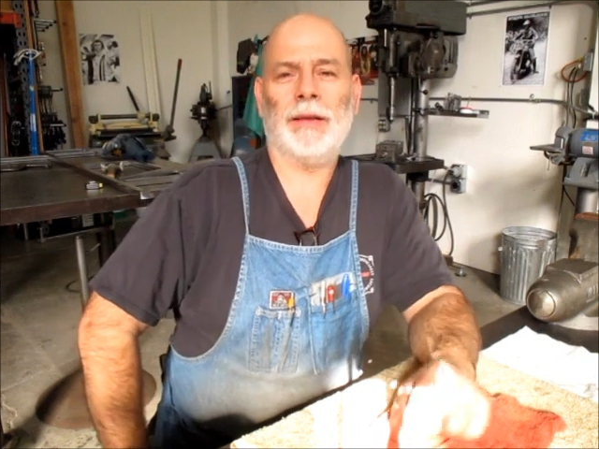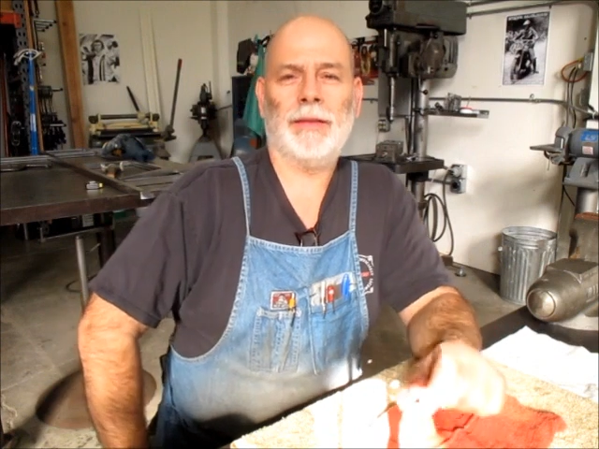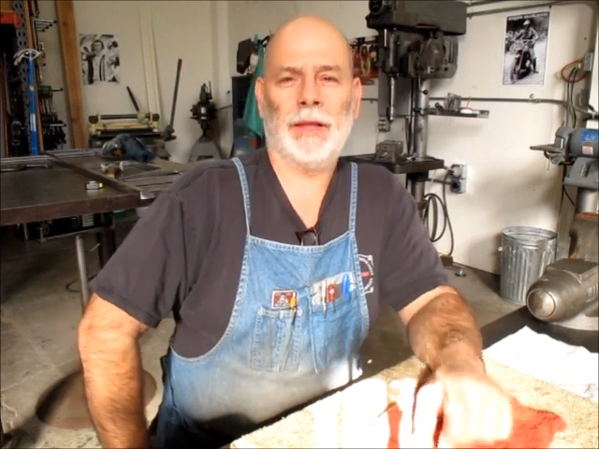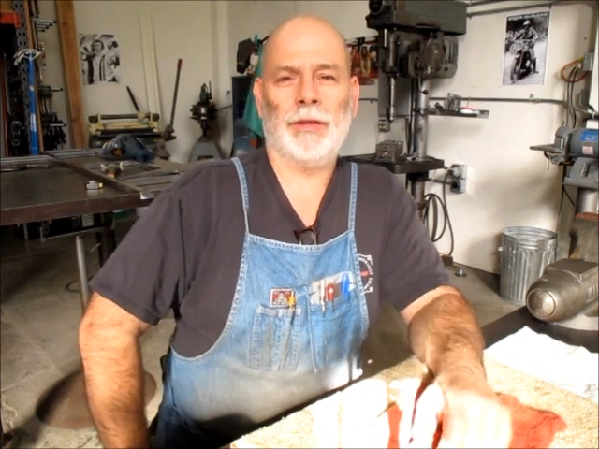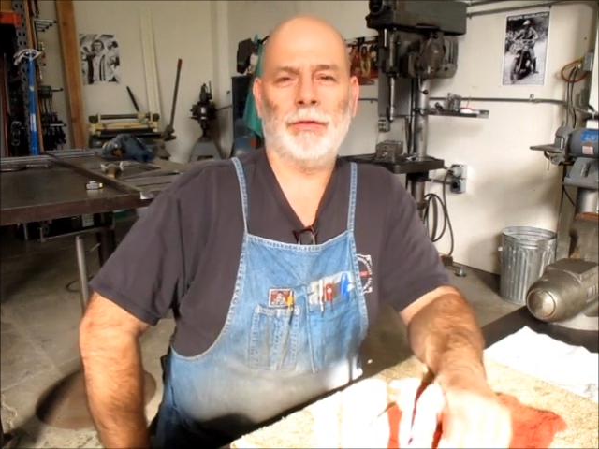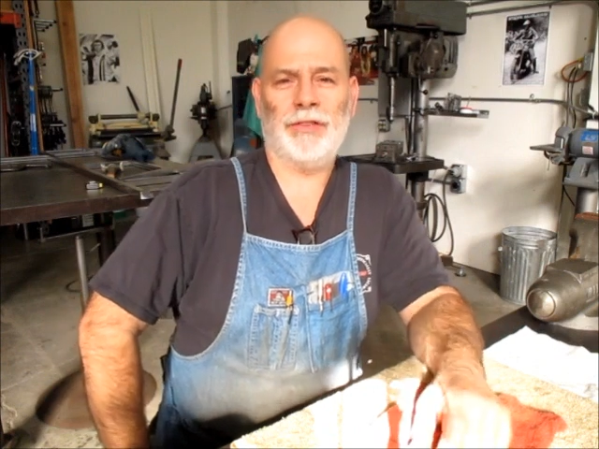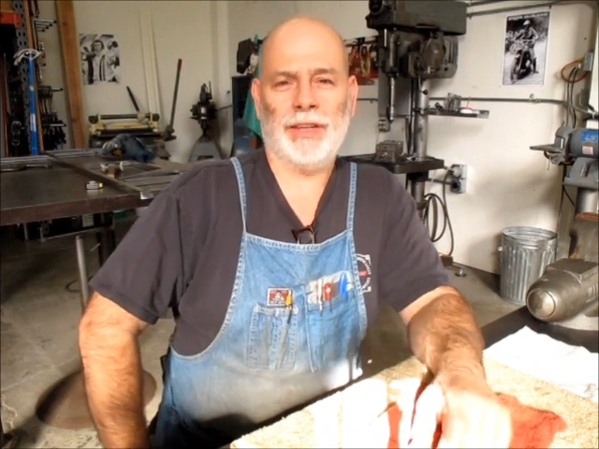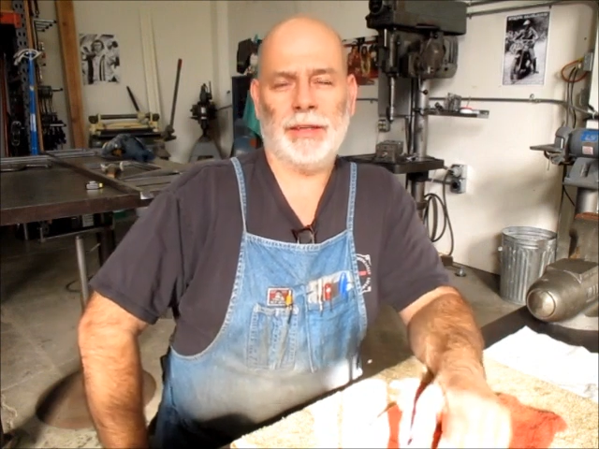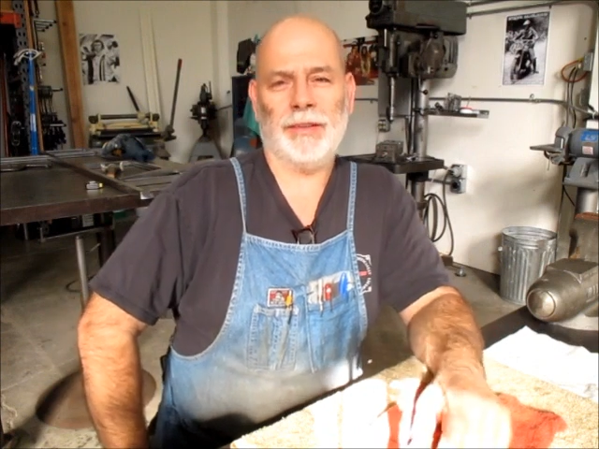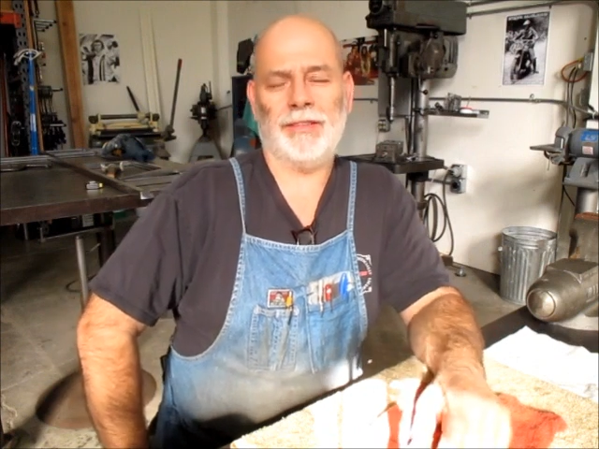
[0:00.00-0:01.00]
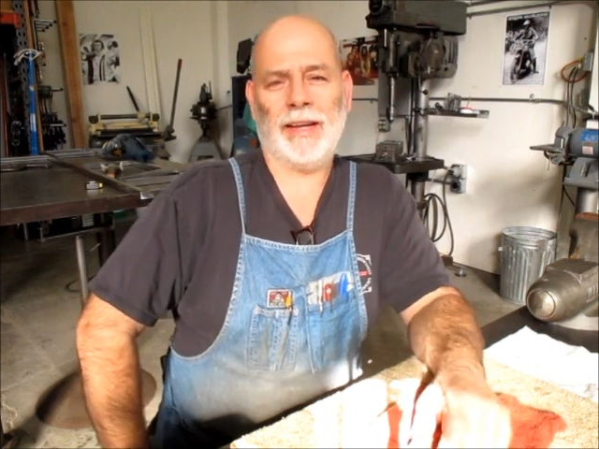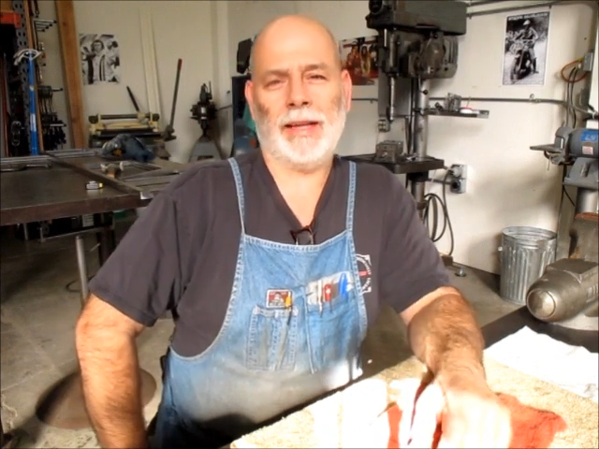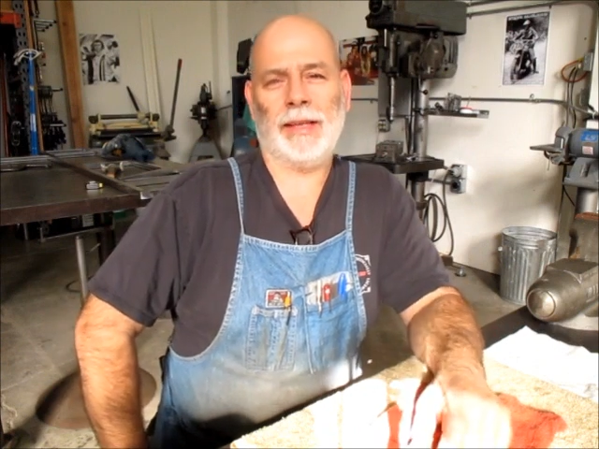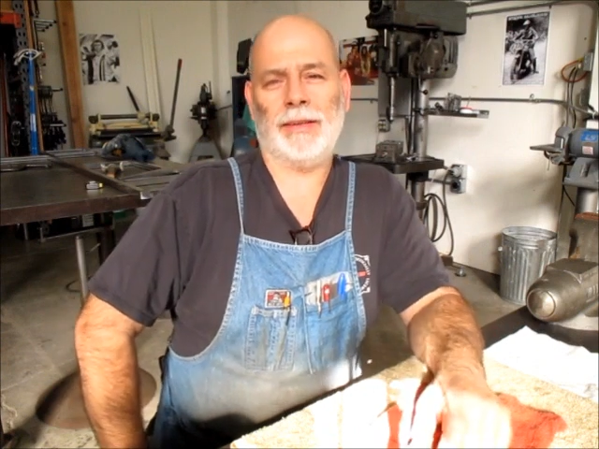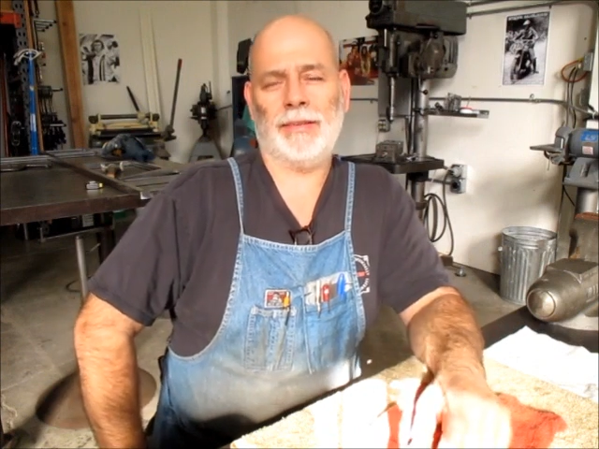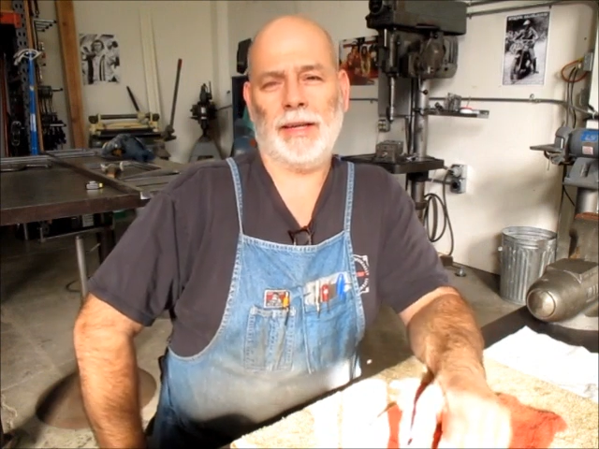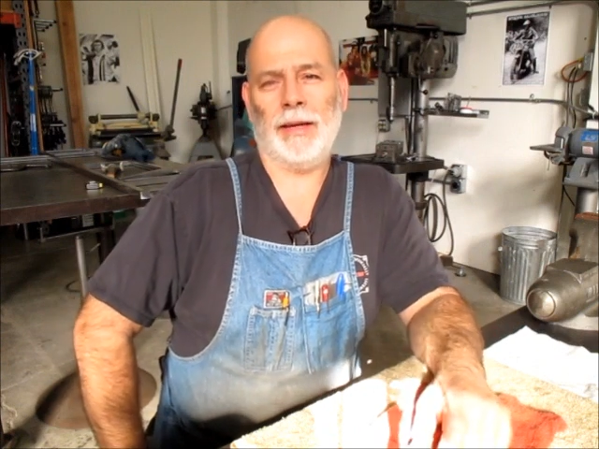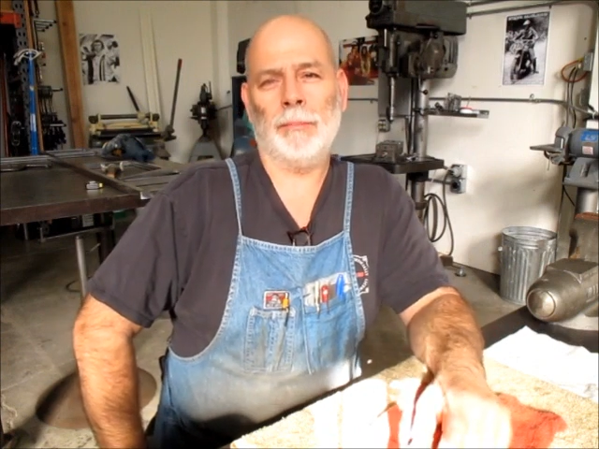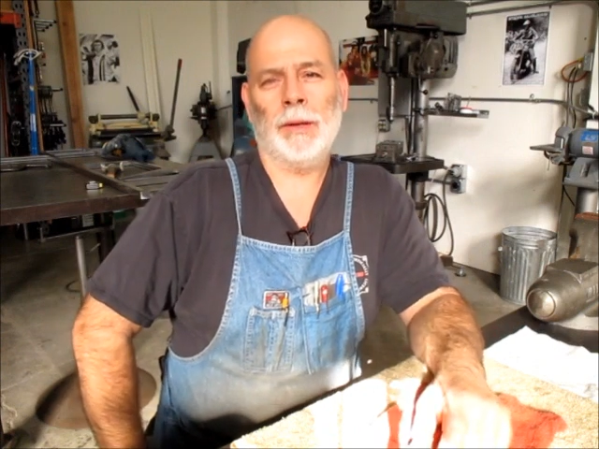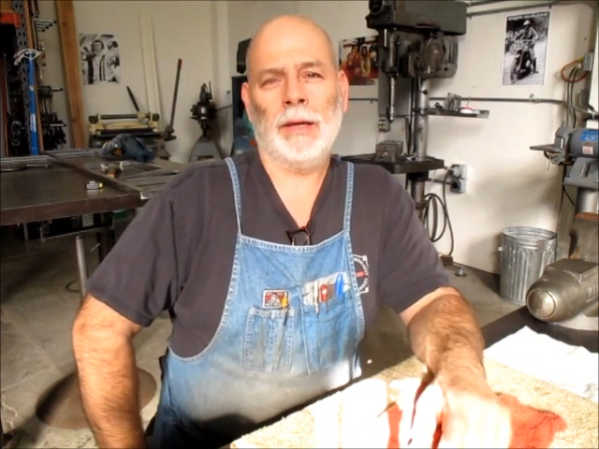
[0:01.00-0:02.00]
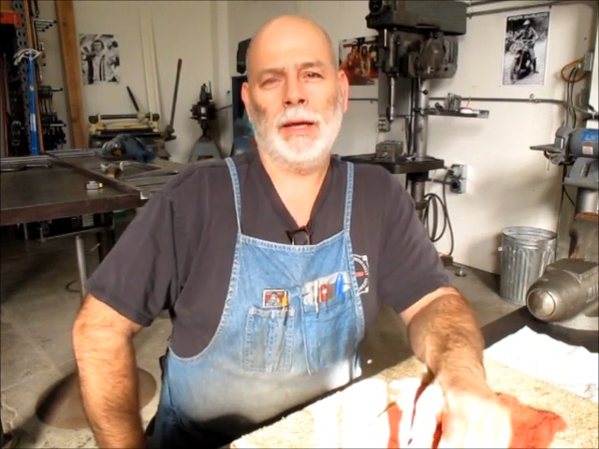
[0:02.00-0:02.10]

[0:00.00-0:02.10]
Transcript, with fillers: the New Zealand sailing team.